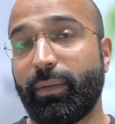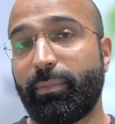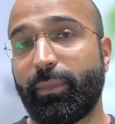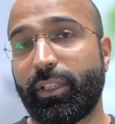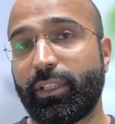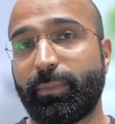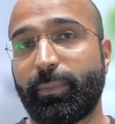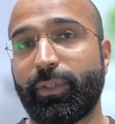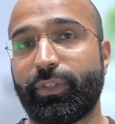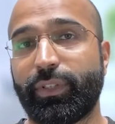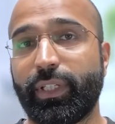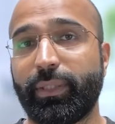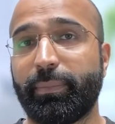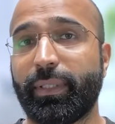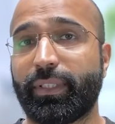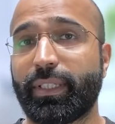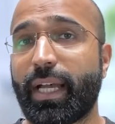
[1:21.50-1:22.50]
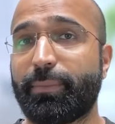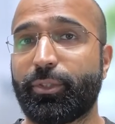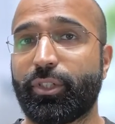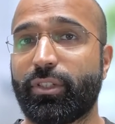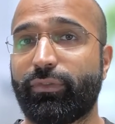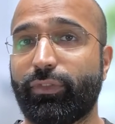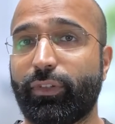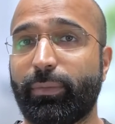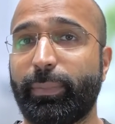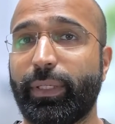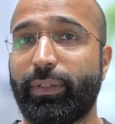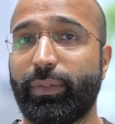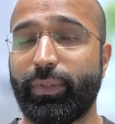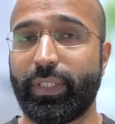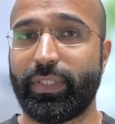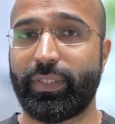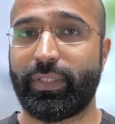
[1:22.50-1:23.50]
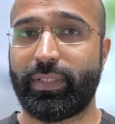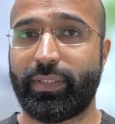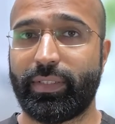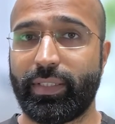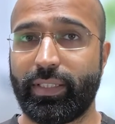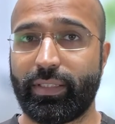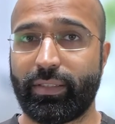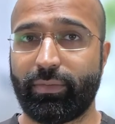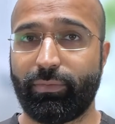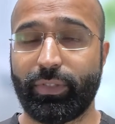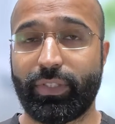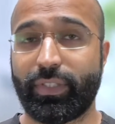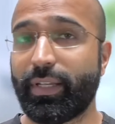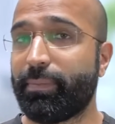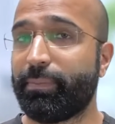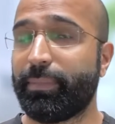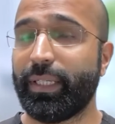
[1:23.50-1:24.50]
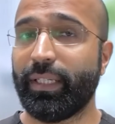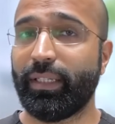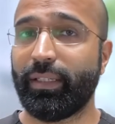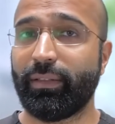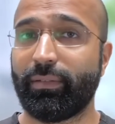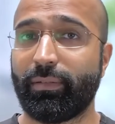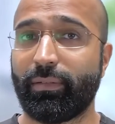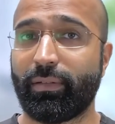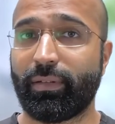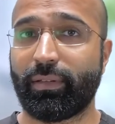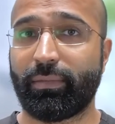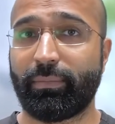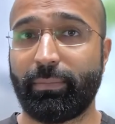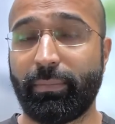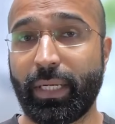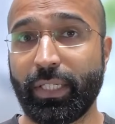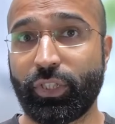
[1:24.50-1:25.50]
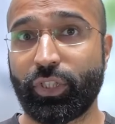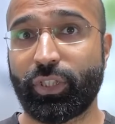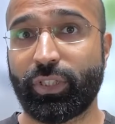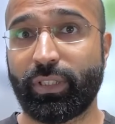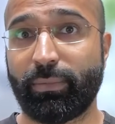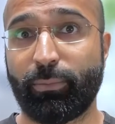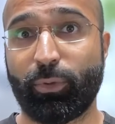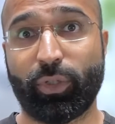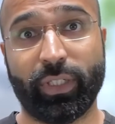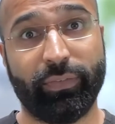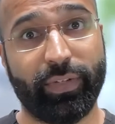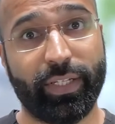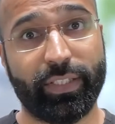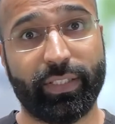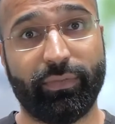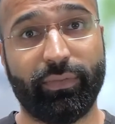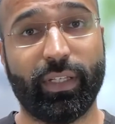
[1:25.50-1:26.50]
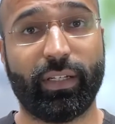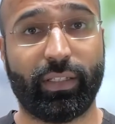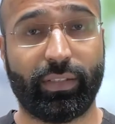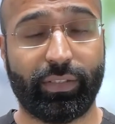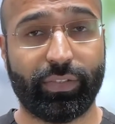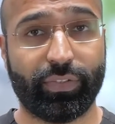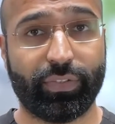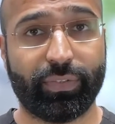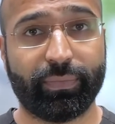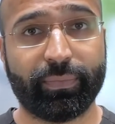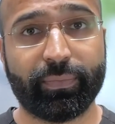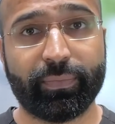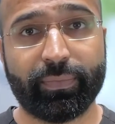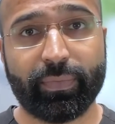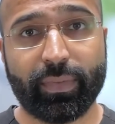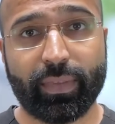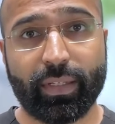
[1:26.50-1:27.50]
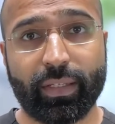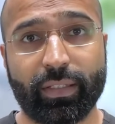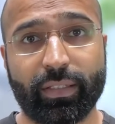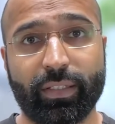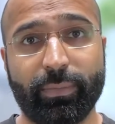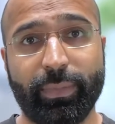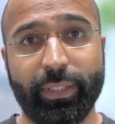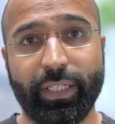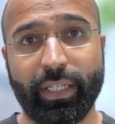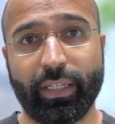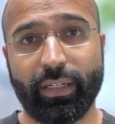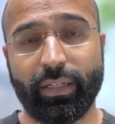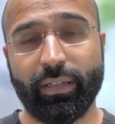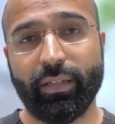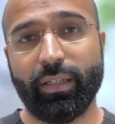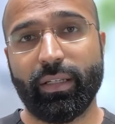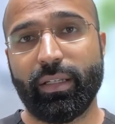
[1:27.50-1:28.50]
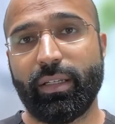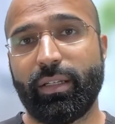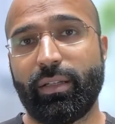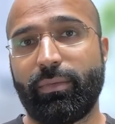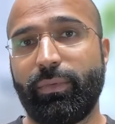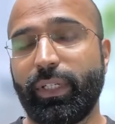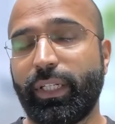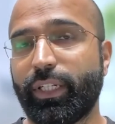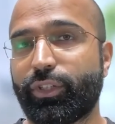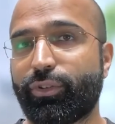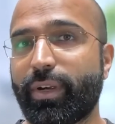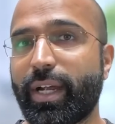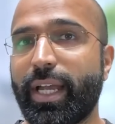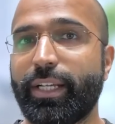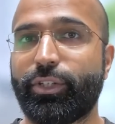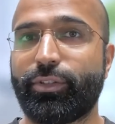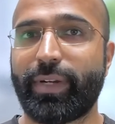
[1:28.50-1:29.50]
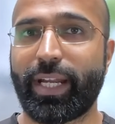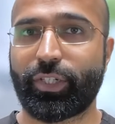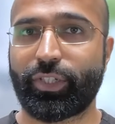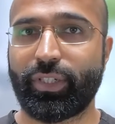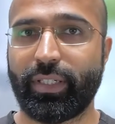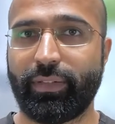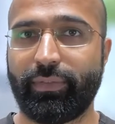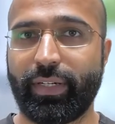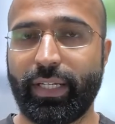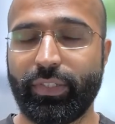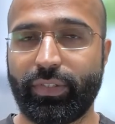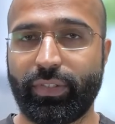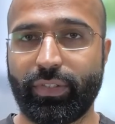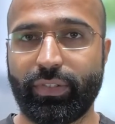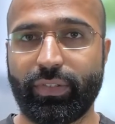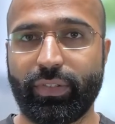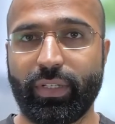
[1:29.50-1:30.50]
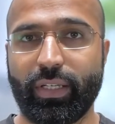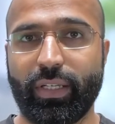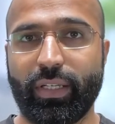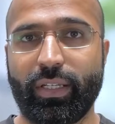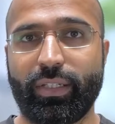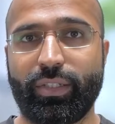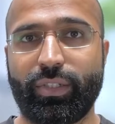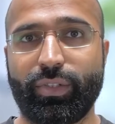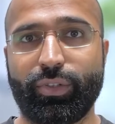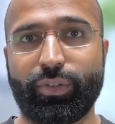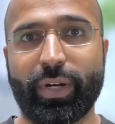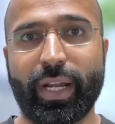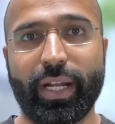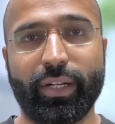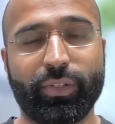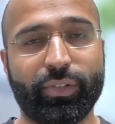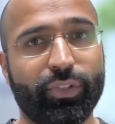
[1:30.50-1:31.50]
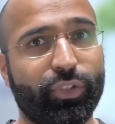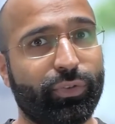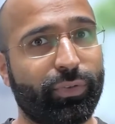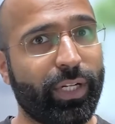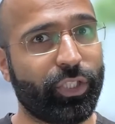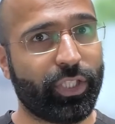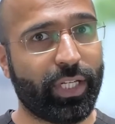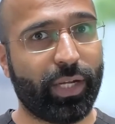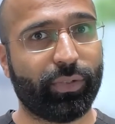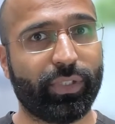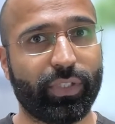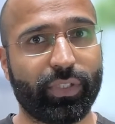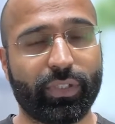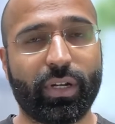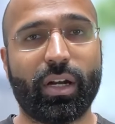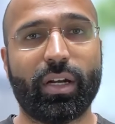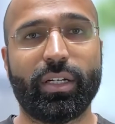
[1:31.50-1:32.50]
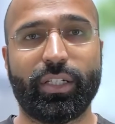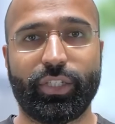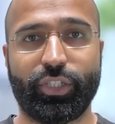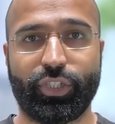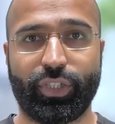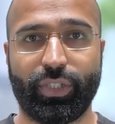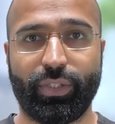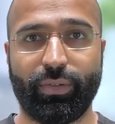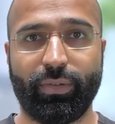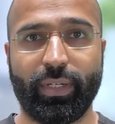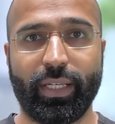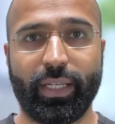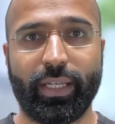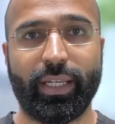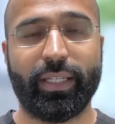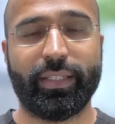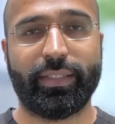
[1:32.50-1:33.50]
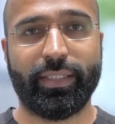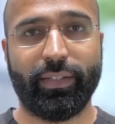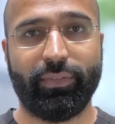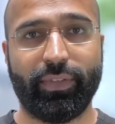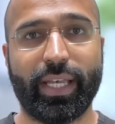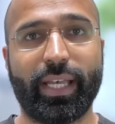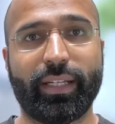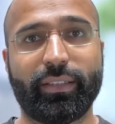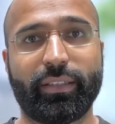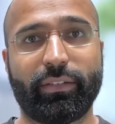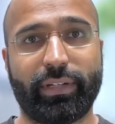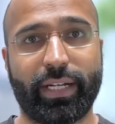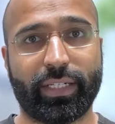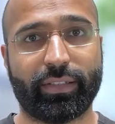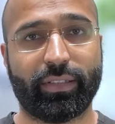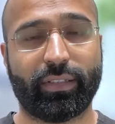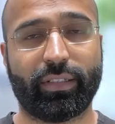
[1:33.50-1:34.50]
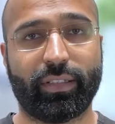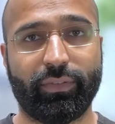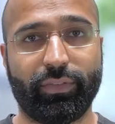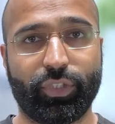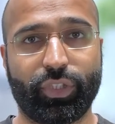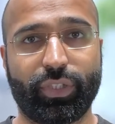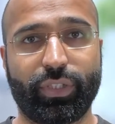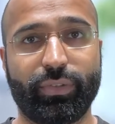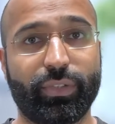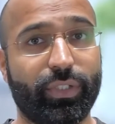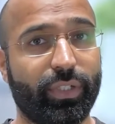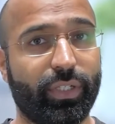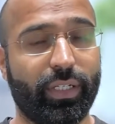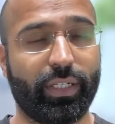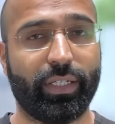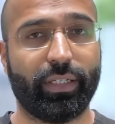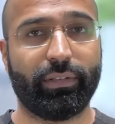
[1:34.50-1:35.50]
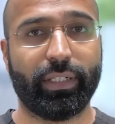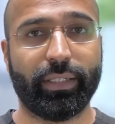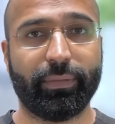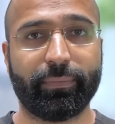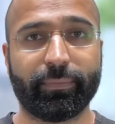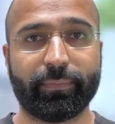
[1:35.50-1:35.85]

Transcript: are multiple treatment options for Peyronie's disease, with some being much more invasive than others. To begin, we can try traction devices to try to stretch out the scar tissue and see if that corrects the curvature to a certain degree.